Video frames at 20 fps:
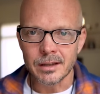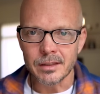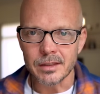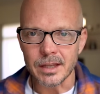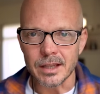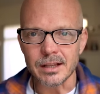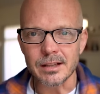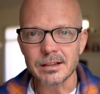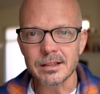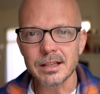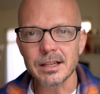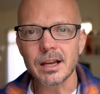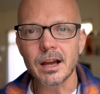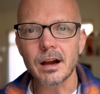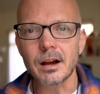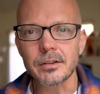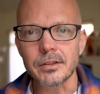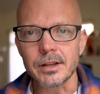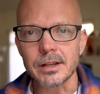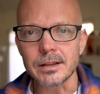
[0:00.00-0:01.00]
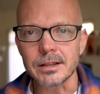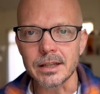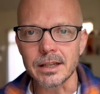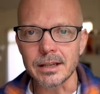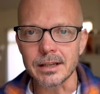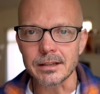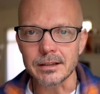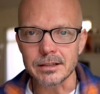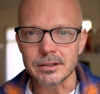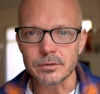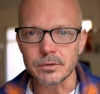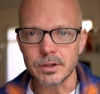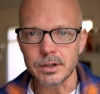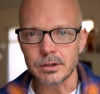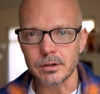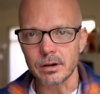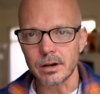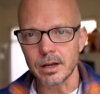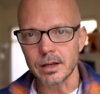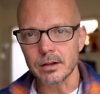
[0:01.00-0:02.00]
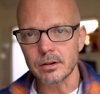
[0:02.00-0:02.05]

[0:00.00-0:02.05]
then click on the link in this video. I